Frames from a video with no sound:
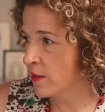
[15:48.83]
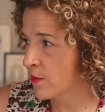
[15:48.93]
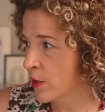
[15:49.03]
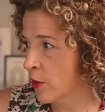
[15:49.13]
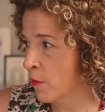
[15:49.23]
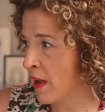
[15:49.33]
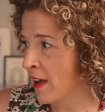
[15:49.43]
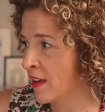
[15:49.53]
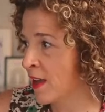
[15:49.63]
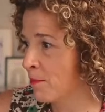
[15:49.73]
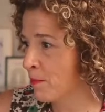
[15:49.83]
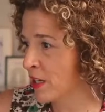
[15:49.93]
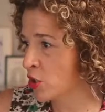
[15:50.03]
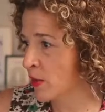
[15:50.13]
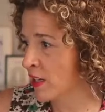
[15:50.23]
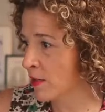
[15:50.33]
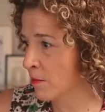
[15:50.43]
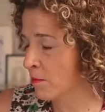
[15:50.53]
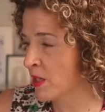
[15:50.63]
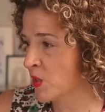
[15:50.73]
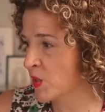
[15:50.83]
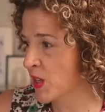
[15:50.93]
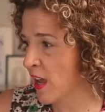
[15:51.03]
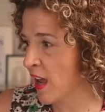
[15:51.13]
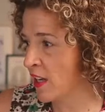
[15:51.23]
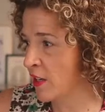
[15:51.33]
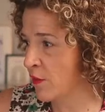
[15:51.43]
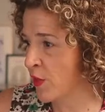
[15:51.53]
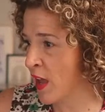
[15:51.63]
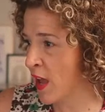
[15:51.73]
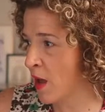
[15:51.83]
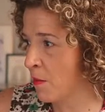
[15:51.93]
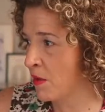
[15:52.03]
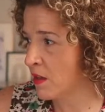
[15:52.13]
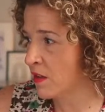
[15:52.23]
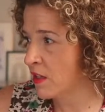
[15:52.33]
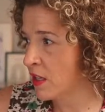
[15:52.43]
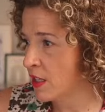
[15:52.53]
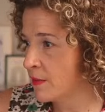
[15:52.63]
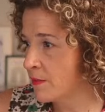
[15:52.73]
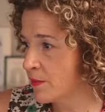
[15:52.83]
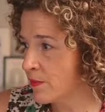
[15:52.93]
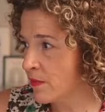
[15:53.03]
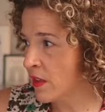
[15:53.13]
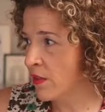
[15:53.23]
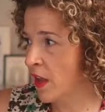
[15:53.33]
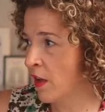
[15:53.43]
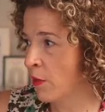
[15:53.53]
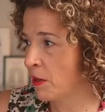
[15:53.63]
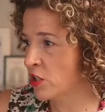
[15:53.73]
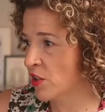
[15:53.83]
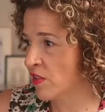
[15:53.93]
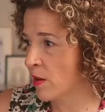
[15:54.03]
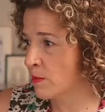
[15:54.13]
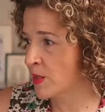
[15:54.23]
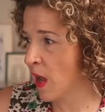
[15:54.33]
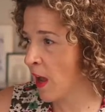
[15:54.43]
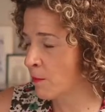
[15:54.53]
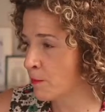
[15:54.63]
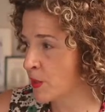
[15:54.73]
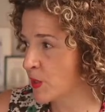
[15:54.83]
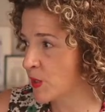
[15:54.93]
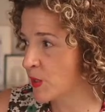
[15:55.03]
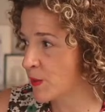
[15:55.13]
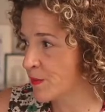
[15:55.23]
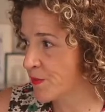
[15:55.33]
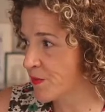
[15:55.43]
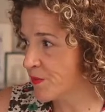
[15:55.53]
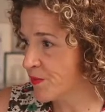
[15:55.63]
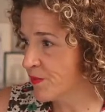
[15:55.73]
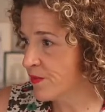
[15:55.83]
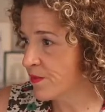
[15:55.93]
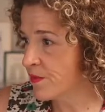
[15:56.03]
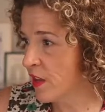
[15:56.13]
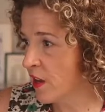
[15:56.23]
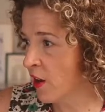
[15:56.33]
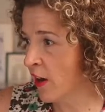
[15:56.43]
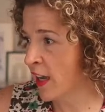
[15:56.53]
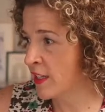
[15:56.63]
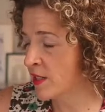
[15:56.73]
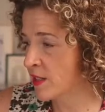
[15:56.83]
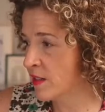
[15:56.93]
I'm gonna go back up, make sure we didn't miss any of them. They have a bunch of thumbs ups. All right.